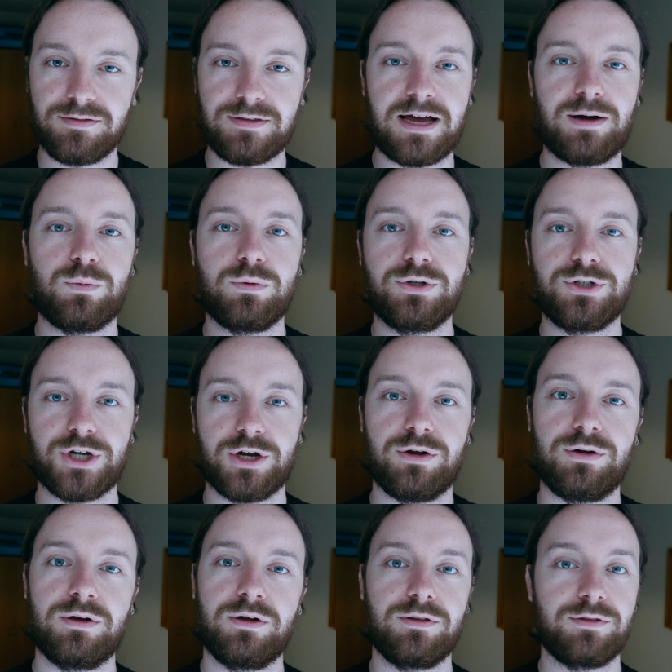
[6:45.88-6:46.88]
that will
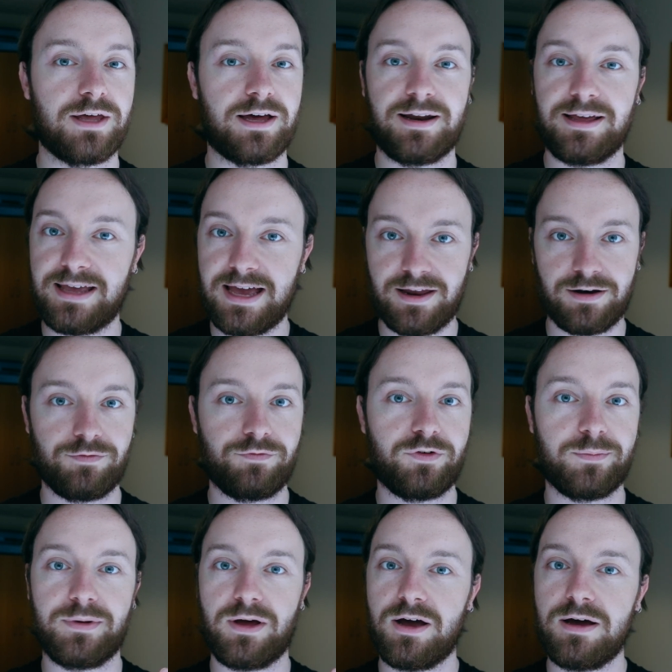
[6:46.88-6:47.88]
show that, again,
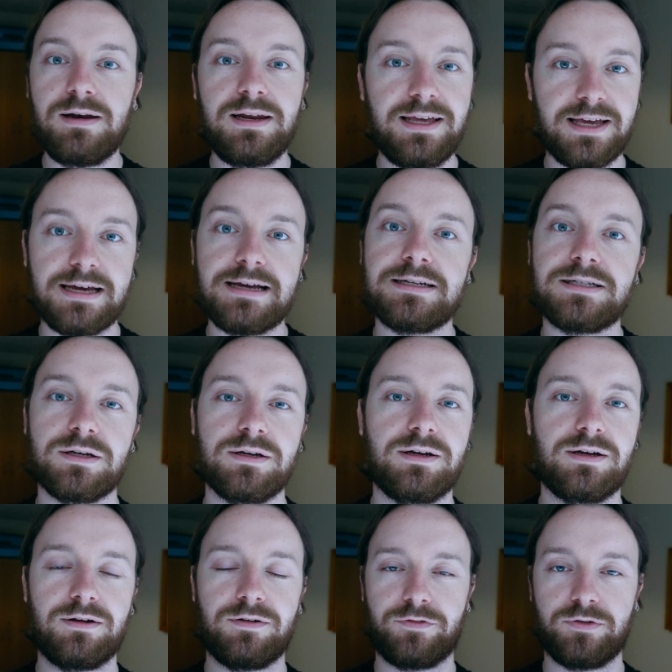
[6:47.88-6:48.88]
from early years,
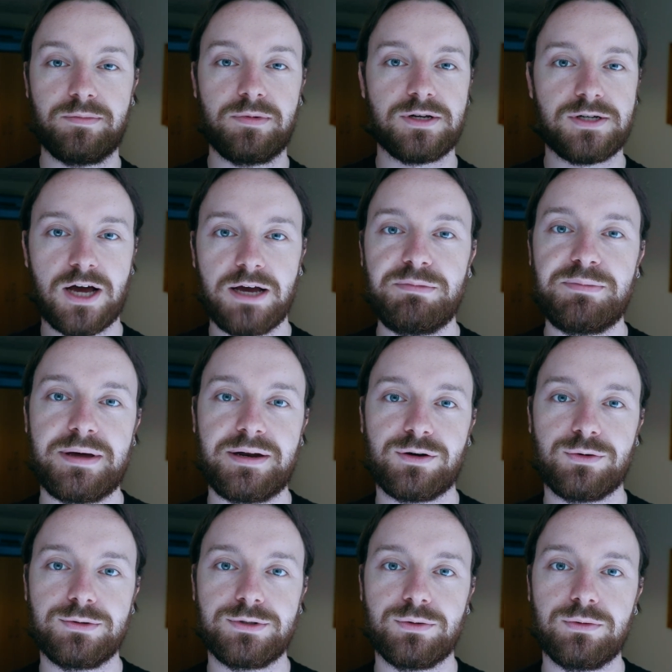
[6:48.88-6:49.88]
from your time in
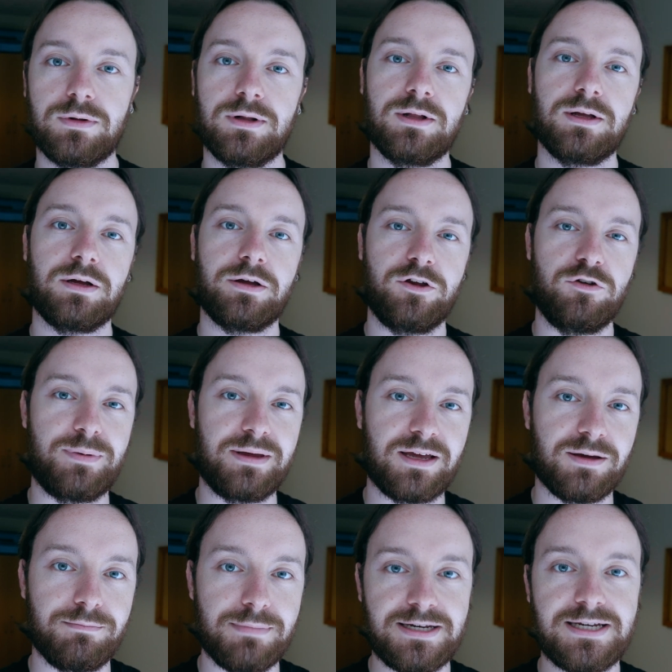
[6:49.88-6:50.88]
medical school, you've been
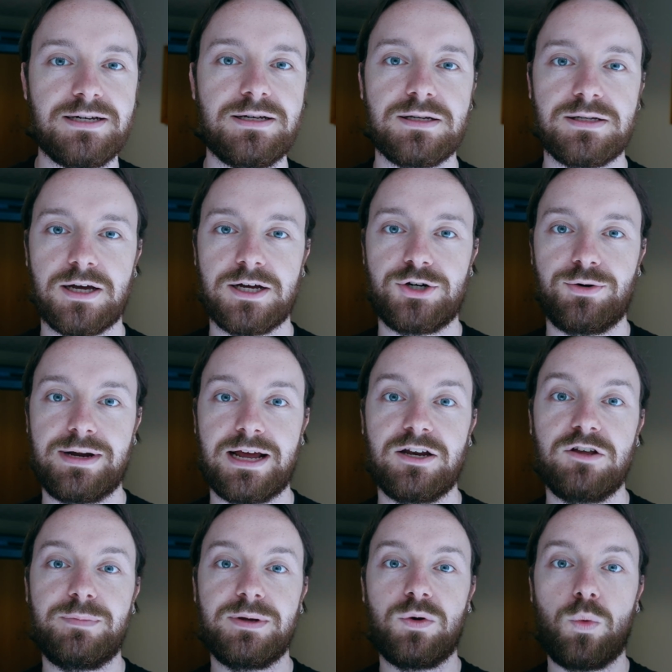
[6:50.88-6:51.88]
committed to surgery and
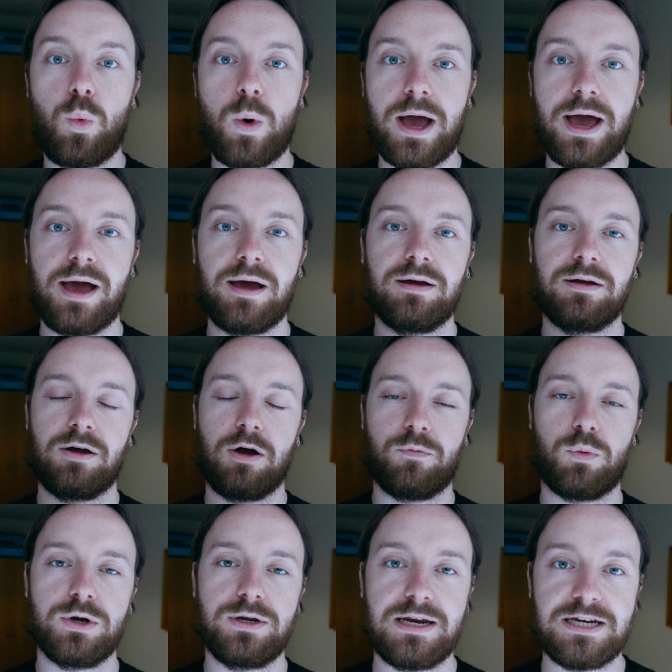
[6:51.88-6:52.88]
you've been aware
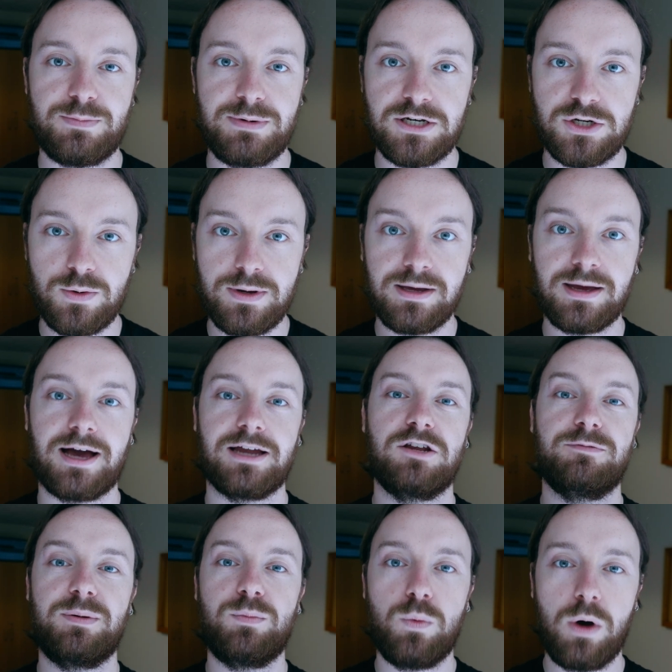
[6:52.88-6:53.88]
of what you need to be doing and
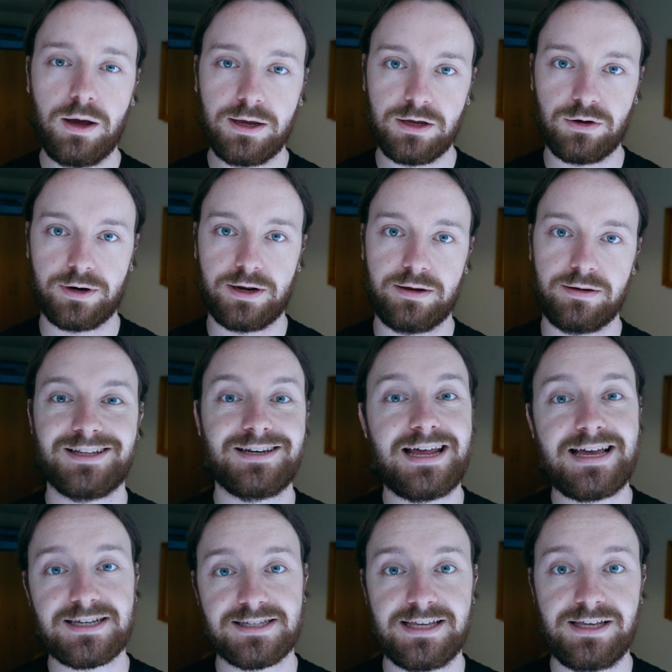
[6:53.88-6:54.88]
you've been working on it. The
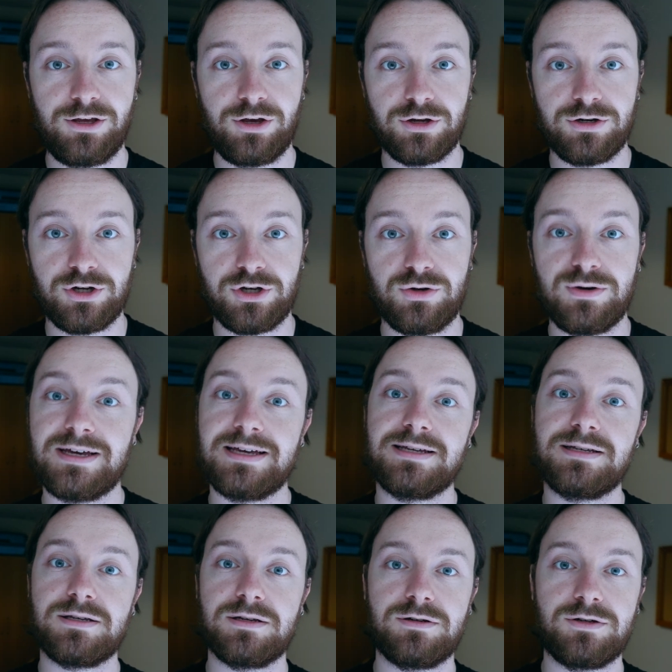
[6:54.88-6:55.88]
next thing you can do
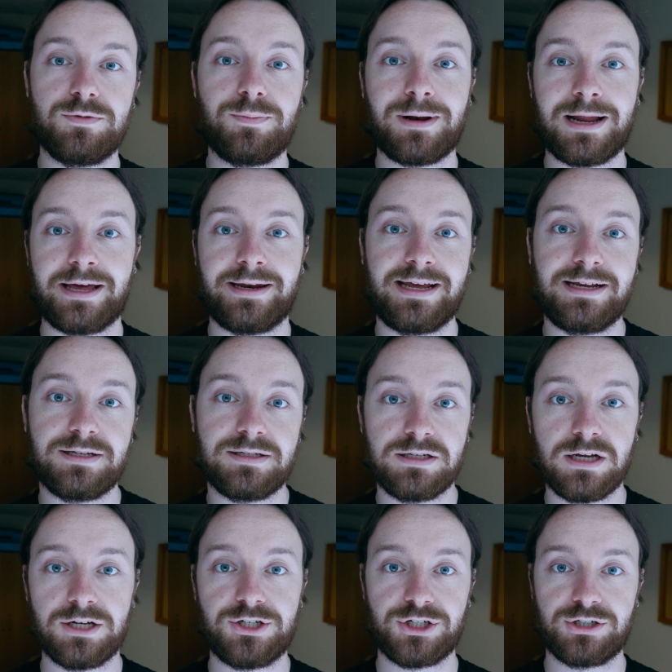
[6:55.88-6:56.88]
is to plan a
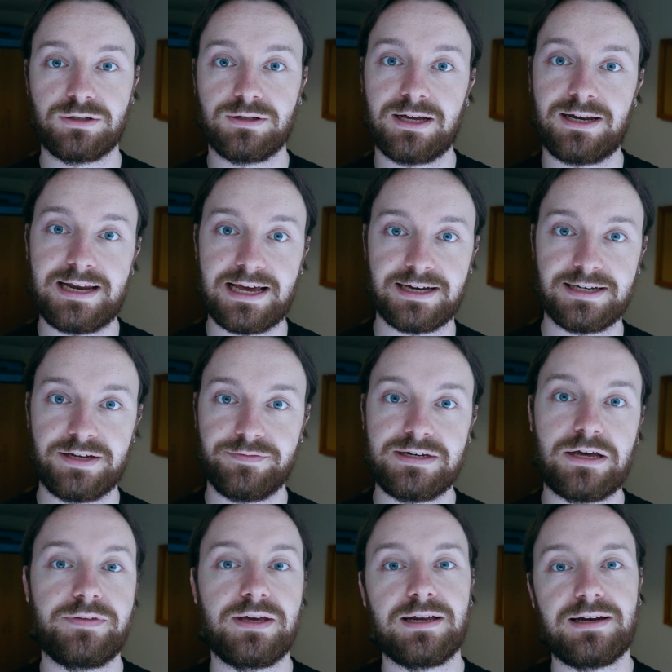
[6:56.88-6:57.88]
surgical elective.
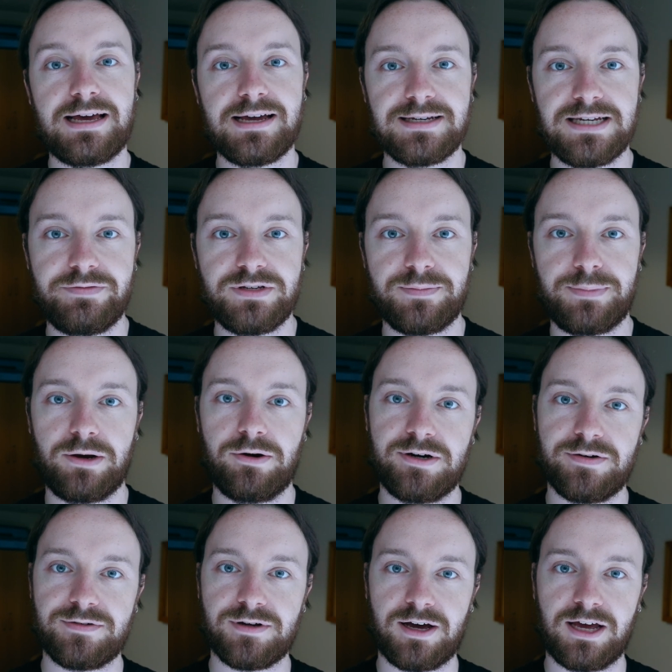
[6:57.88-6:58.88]
Now, the elective is a
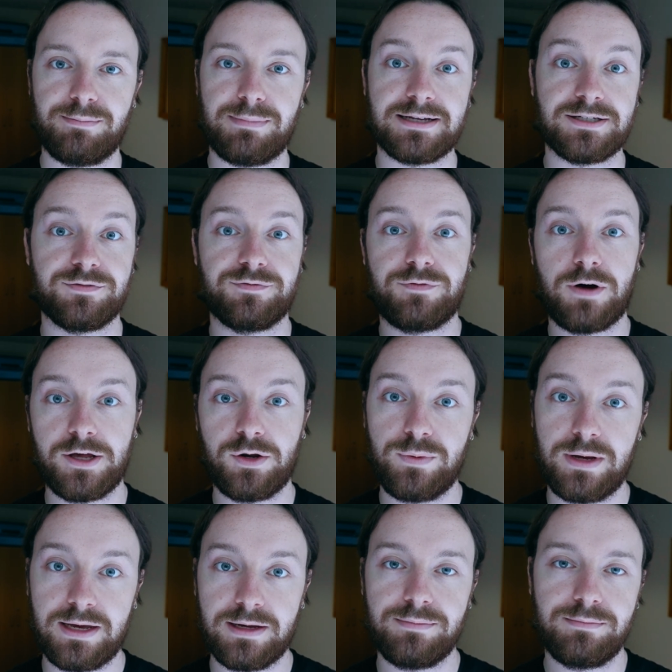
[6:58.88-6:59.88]
period of time as a
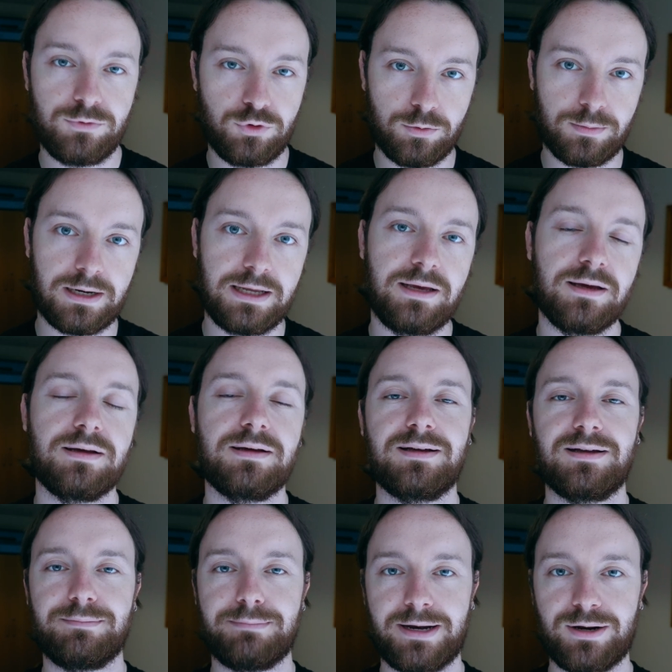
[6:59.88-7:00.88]
final year, normally,
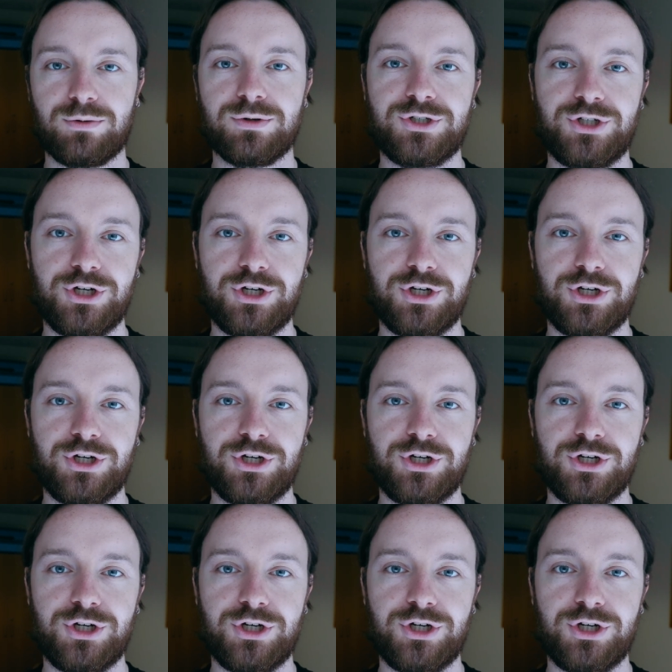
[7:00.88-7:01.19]
medical